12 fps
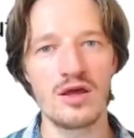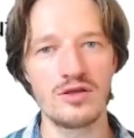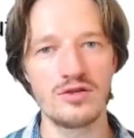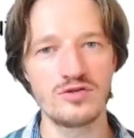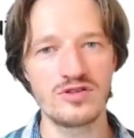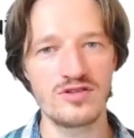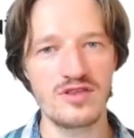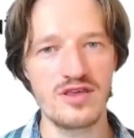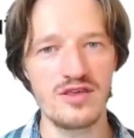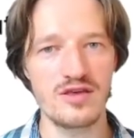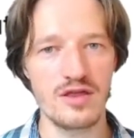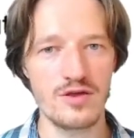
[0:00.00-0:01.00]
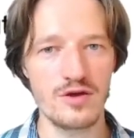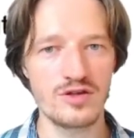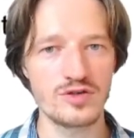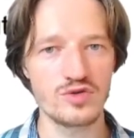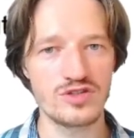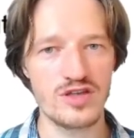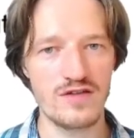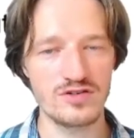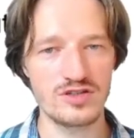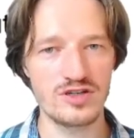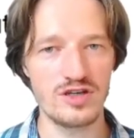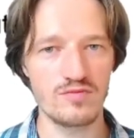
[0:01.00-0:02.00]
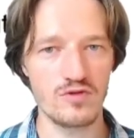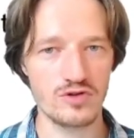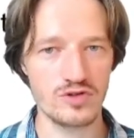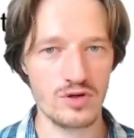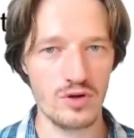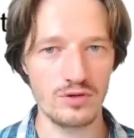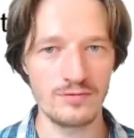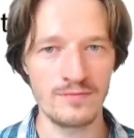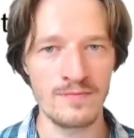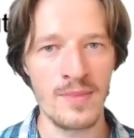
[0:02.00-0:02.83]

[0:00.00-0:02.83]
using the 3270 protocol.